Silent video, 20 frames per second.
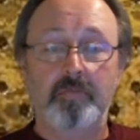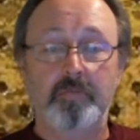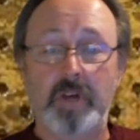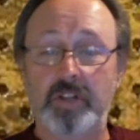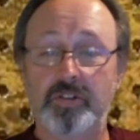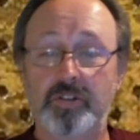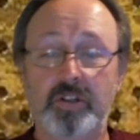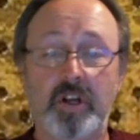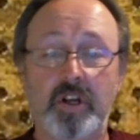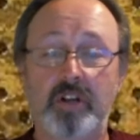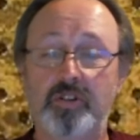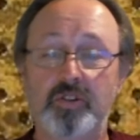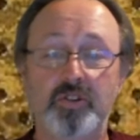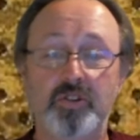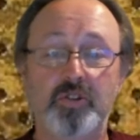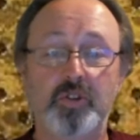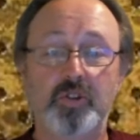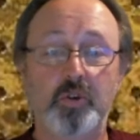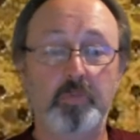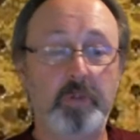Mets got
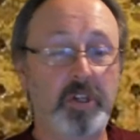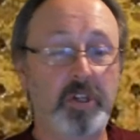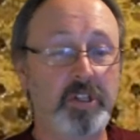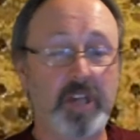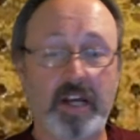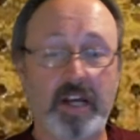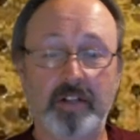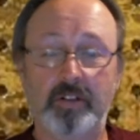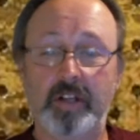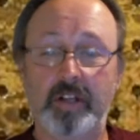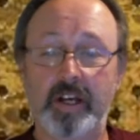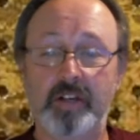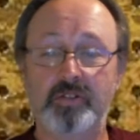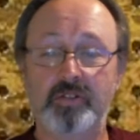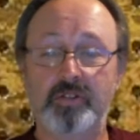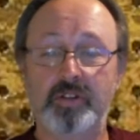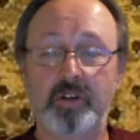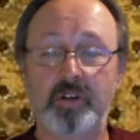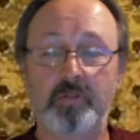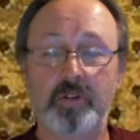stupid in that
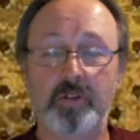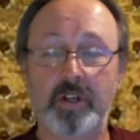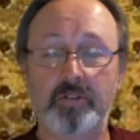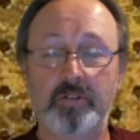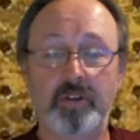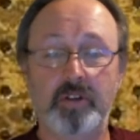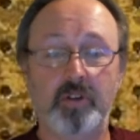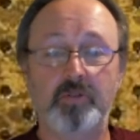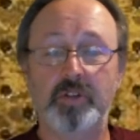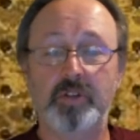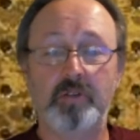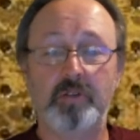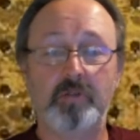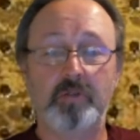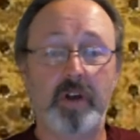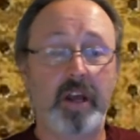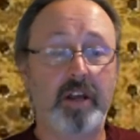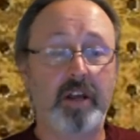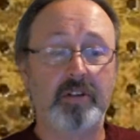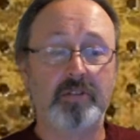last series. Jose
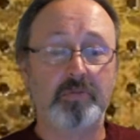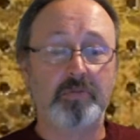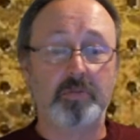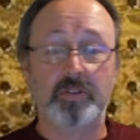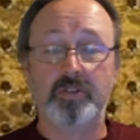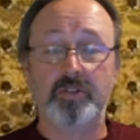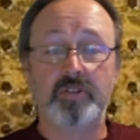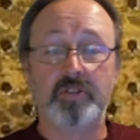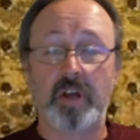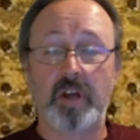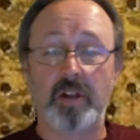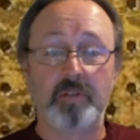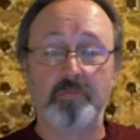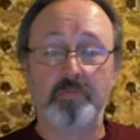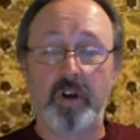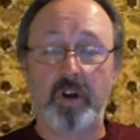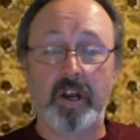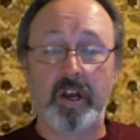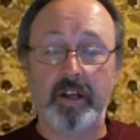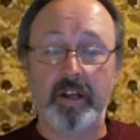Reyes was
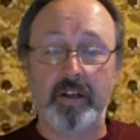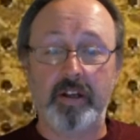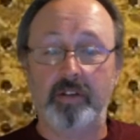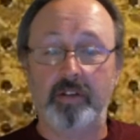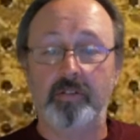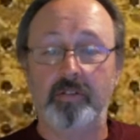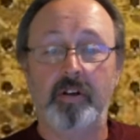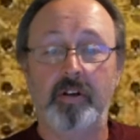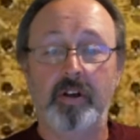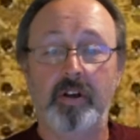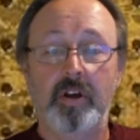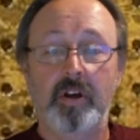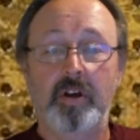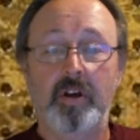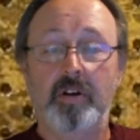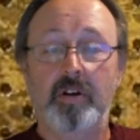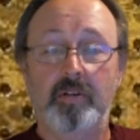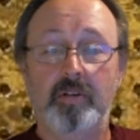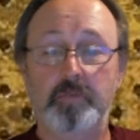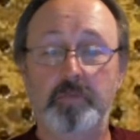celebrating and
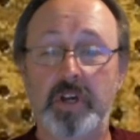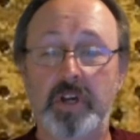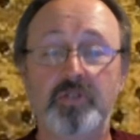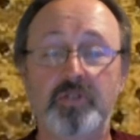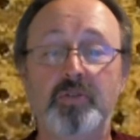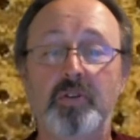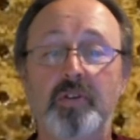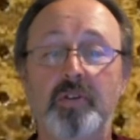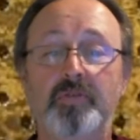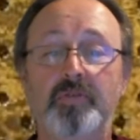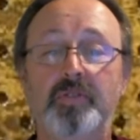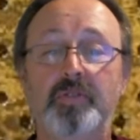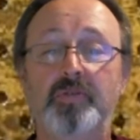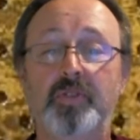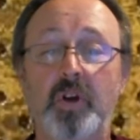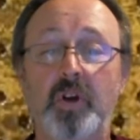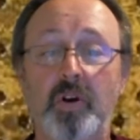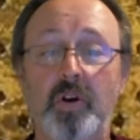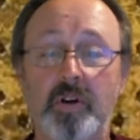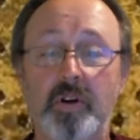pissed off the
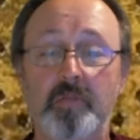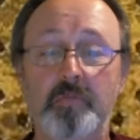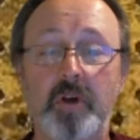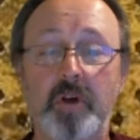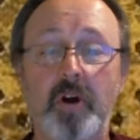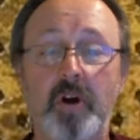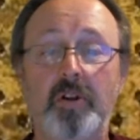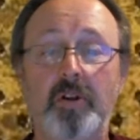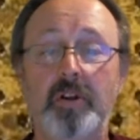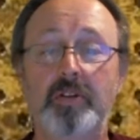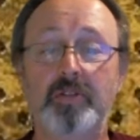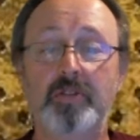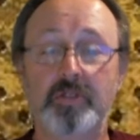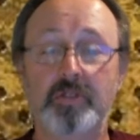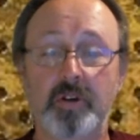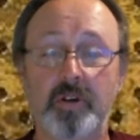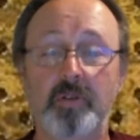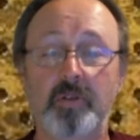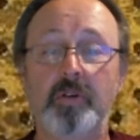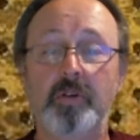Florida Marlins.
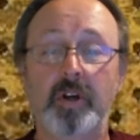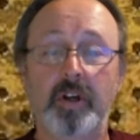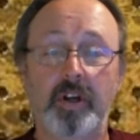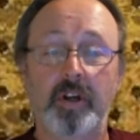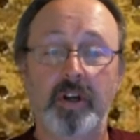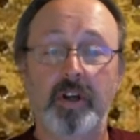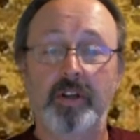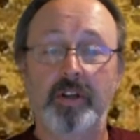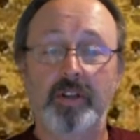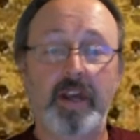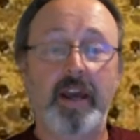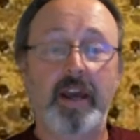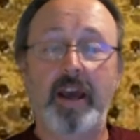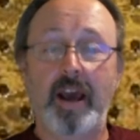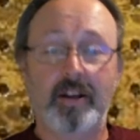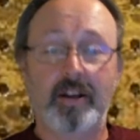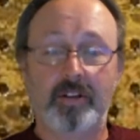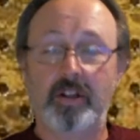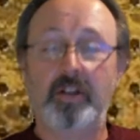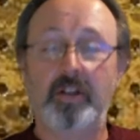So they
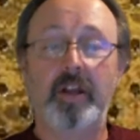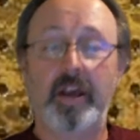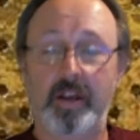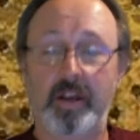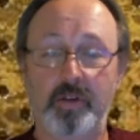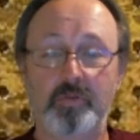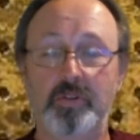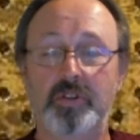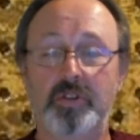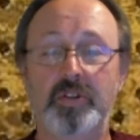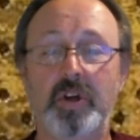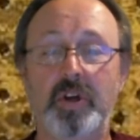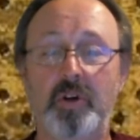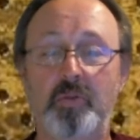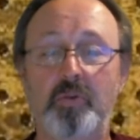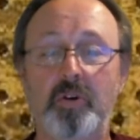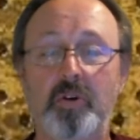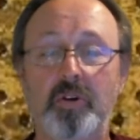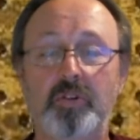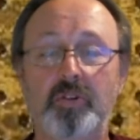acted like it was their
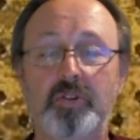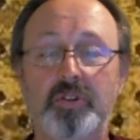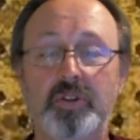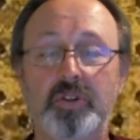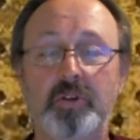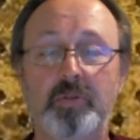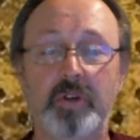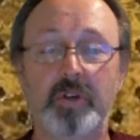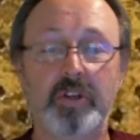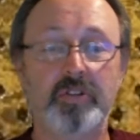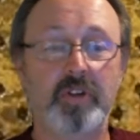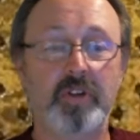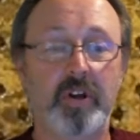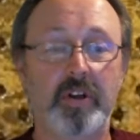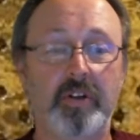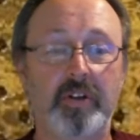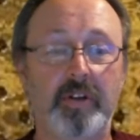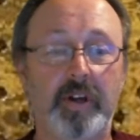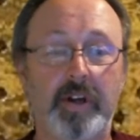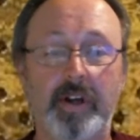World Series
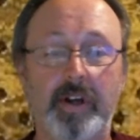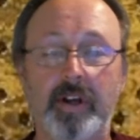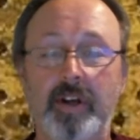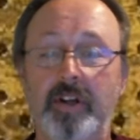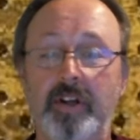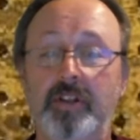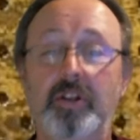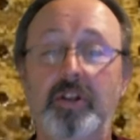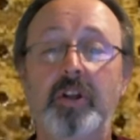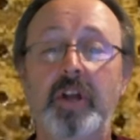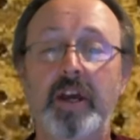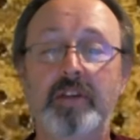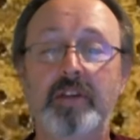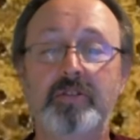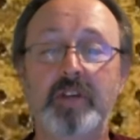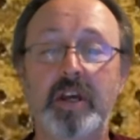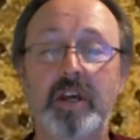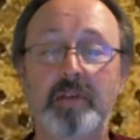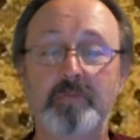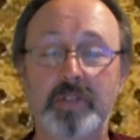on the
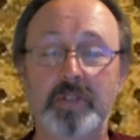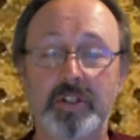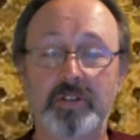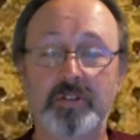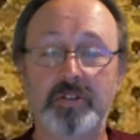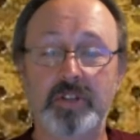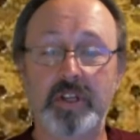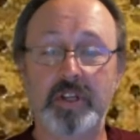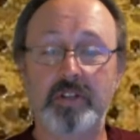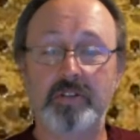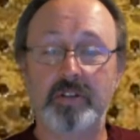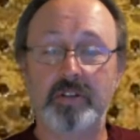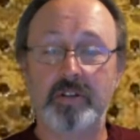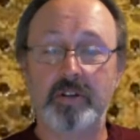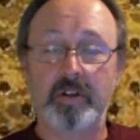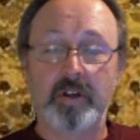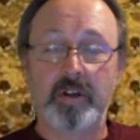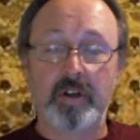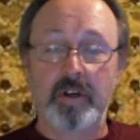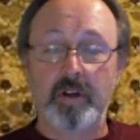last game of the season.
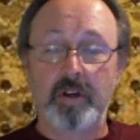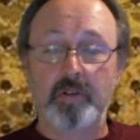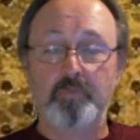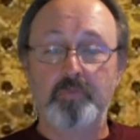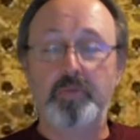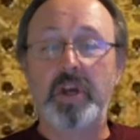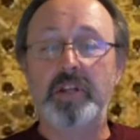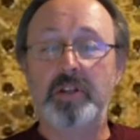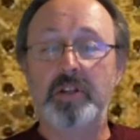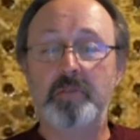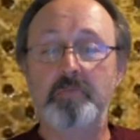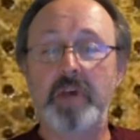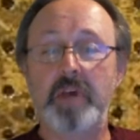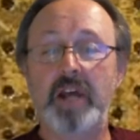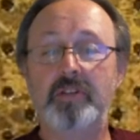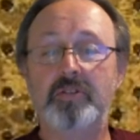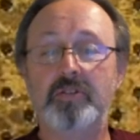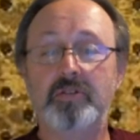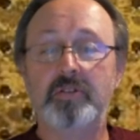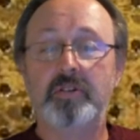Beat the
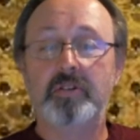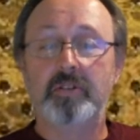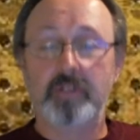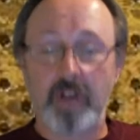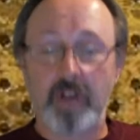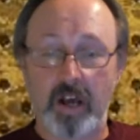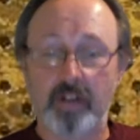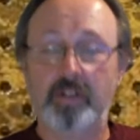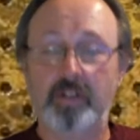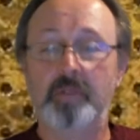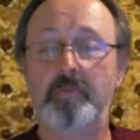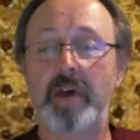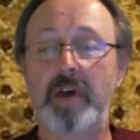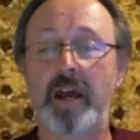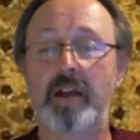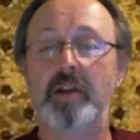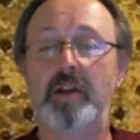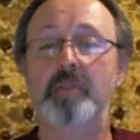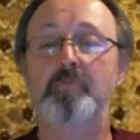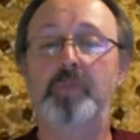Mets, knocked them
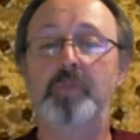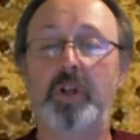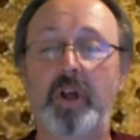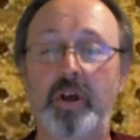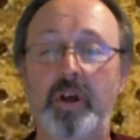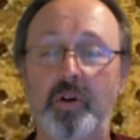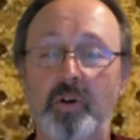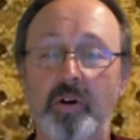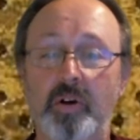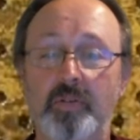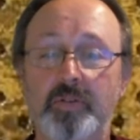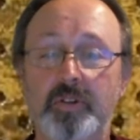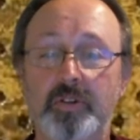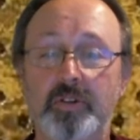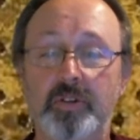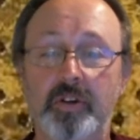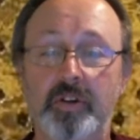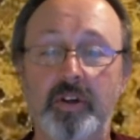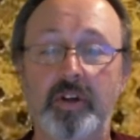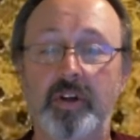out of the
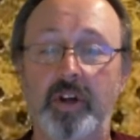playoffs.